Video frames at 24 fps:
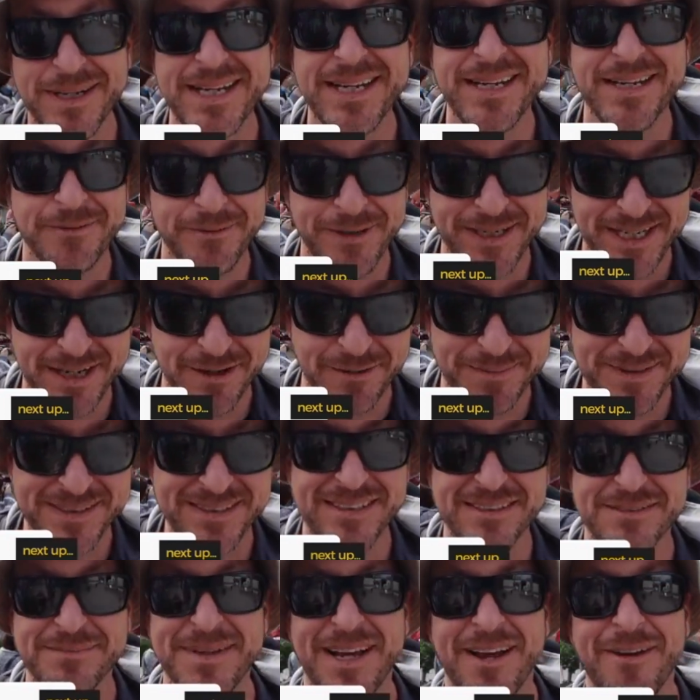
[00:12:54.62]
when he when he
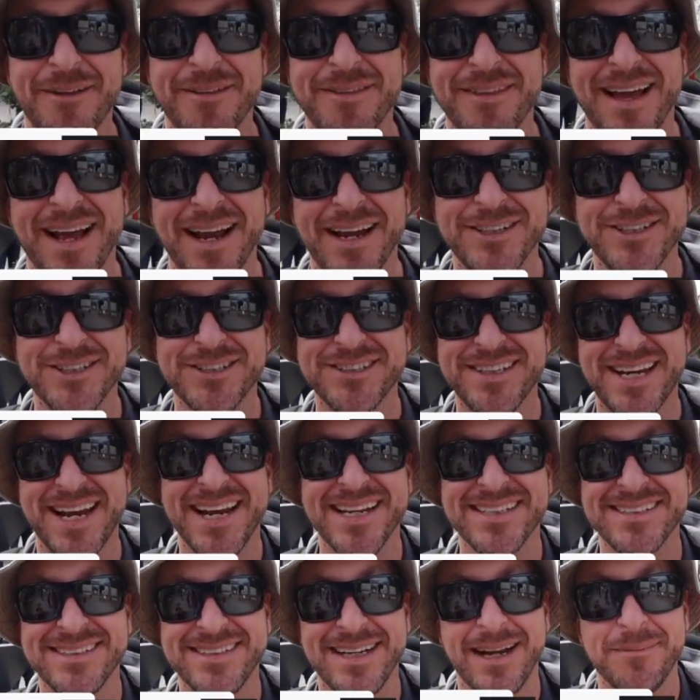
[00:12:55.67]
opens his mouth, I just
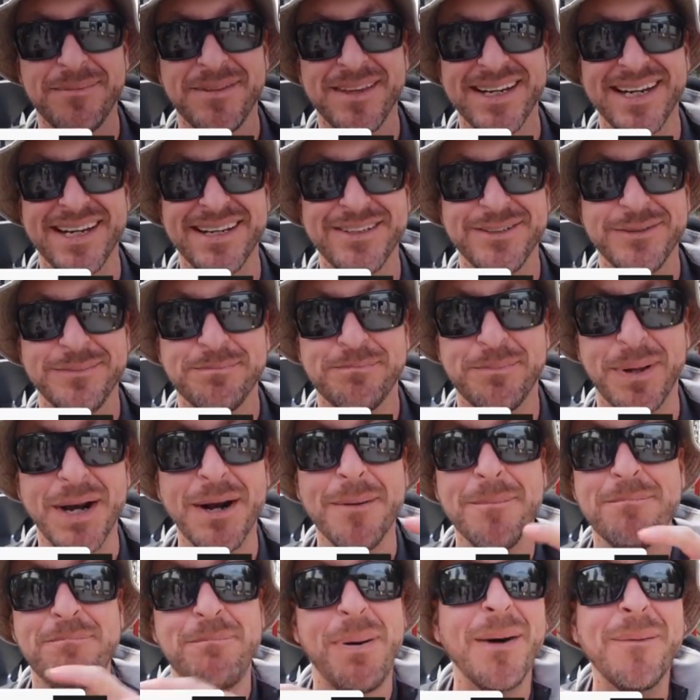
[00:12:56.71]
can't stop thinking, but
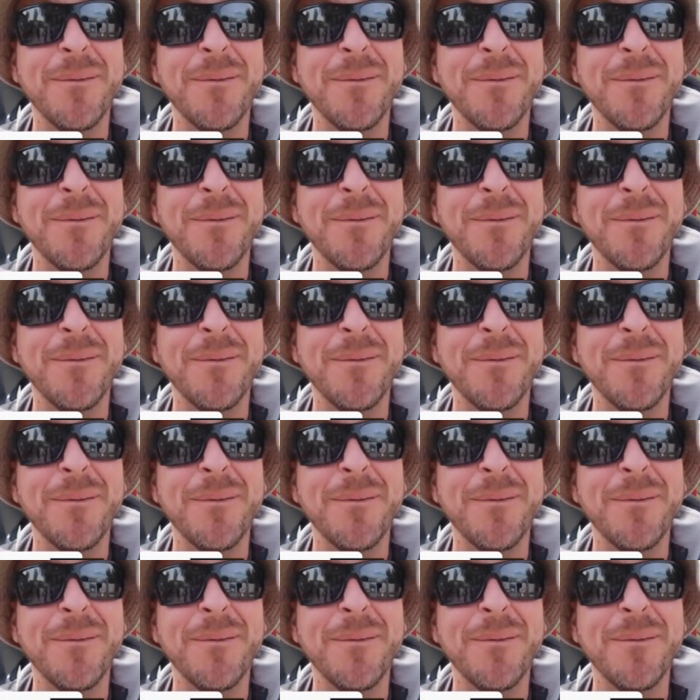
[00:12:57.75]
I'm